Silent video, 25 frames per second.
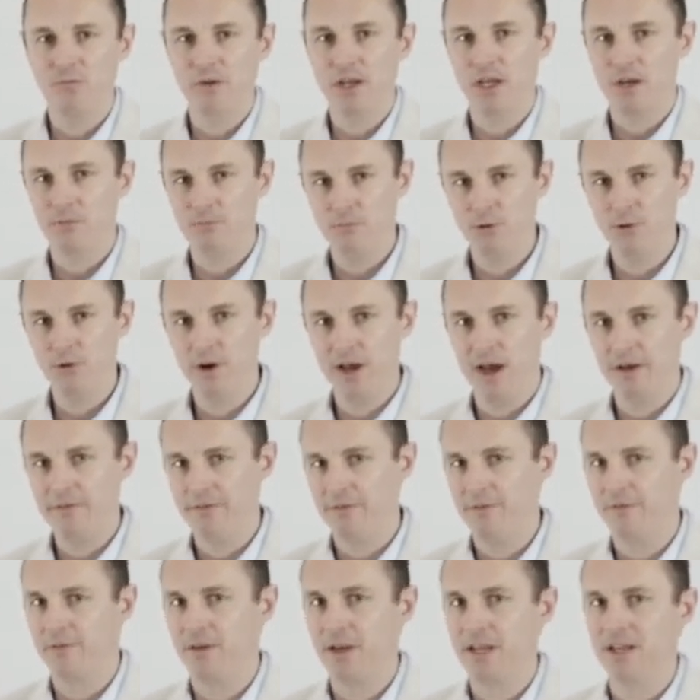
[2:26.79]
we can put our
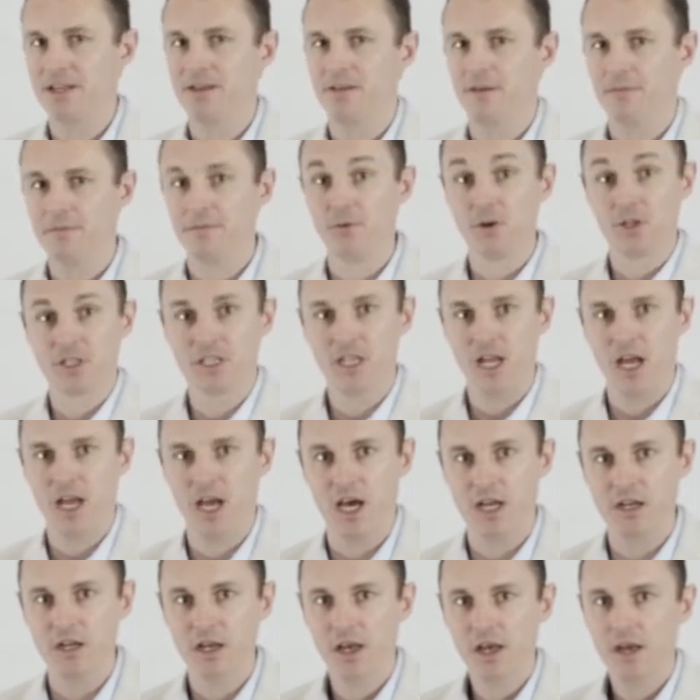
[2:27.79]
feet, foot
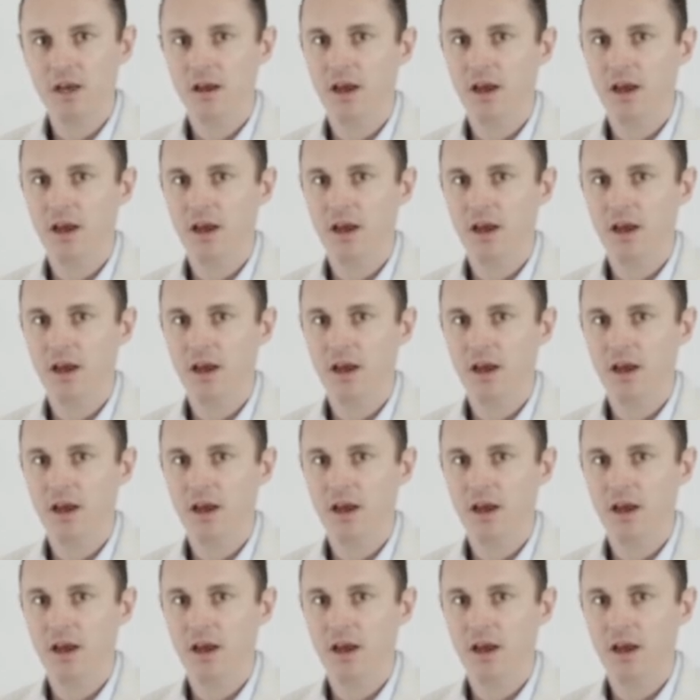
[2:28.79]
down,